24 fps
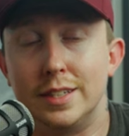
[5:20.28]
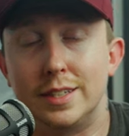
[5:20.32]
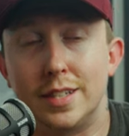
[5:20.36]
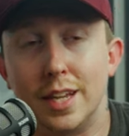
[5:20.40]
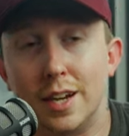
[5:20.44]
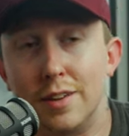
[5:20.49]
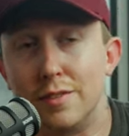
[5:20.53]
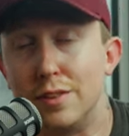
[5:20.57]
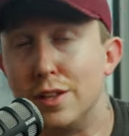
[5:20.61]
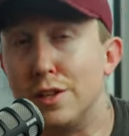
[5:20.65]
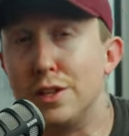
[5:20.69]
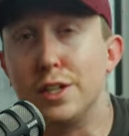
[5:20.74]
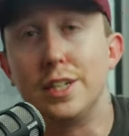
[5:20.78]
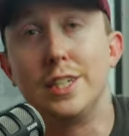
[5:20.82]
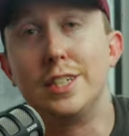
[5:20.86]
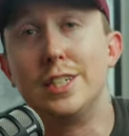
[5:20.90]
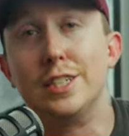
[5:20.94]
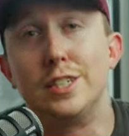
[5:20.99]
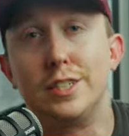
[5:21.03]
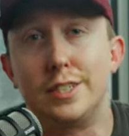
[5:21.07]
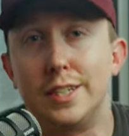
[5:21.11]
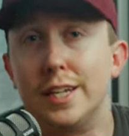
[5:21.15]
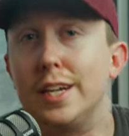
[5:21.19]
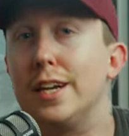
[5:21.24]
instead of literally
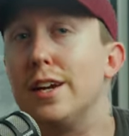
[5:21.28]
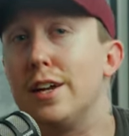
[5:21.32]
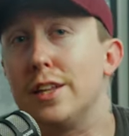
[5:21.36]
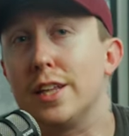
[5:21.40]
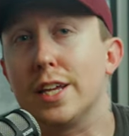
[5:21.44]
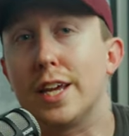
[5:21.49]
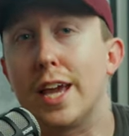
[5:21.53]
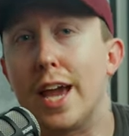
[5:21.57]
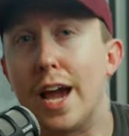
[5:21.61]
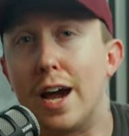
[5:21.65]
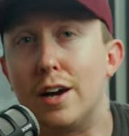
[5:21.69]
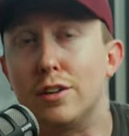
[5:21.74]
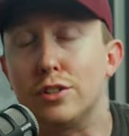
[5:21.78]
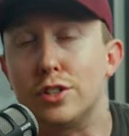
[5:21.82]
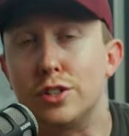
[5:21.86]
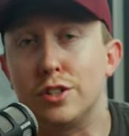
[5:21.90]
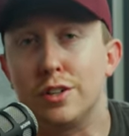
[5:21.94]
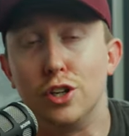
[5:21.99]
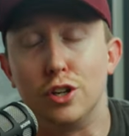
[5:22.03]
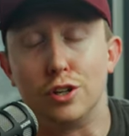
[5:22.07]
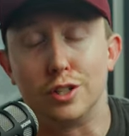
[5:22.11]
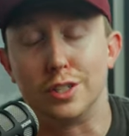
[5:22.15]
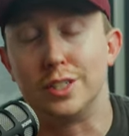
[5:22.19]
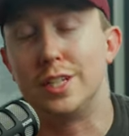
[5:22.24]
just sitting on the couch
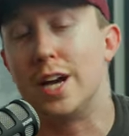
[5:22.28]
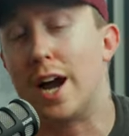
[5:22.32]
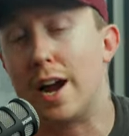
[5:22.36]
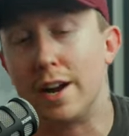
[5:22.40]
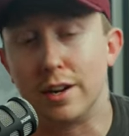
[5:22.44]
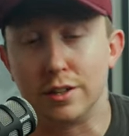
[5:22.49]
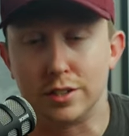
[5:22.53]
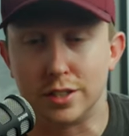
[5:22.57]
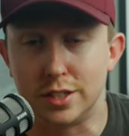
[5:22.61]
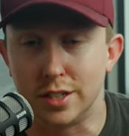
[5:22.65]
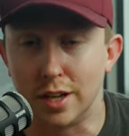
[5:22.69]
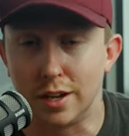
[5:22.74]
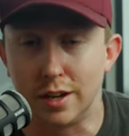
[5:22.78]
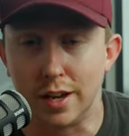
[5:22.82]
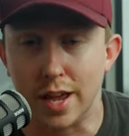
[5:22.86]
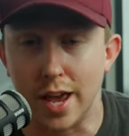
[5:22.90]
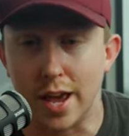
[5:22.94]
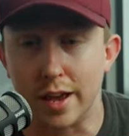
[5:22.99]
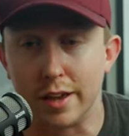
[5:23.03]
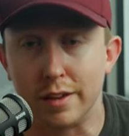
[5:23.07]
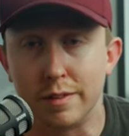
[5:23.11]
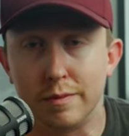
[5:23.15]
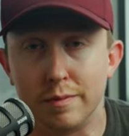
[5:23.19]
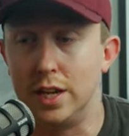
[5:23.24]
your entire
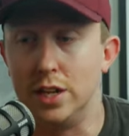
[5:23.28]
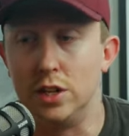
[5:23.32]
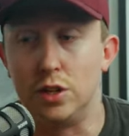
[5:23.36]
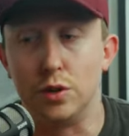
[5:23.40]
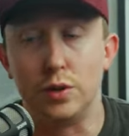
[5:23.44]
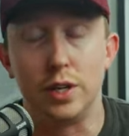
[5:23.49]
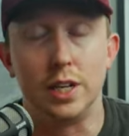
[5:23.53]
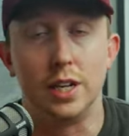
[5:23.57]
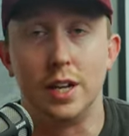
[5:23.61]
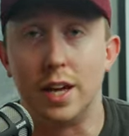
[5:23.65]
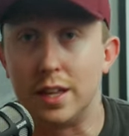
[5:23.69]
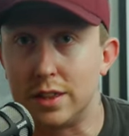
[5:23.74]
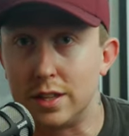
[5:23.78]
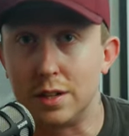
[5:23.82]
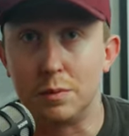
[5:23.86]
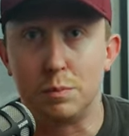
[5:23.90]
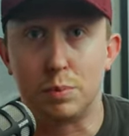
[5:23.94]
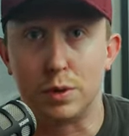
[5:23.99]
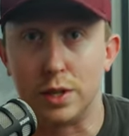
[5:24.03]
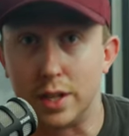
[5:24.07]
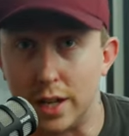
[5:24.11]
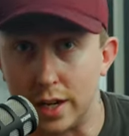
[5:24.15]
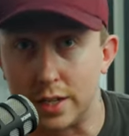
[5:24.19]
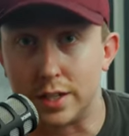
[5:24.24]
Sunday and doing nothing
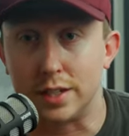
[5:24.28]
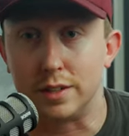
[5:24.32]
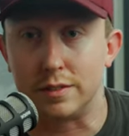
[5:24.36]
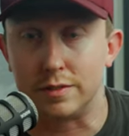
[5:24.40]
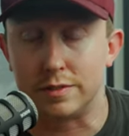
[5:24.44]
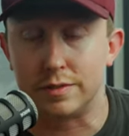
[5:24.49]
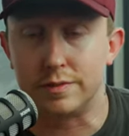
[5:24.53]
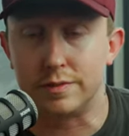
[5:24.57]
productive.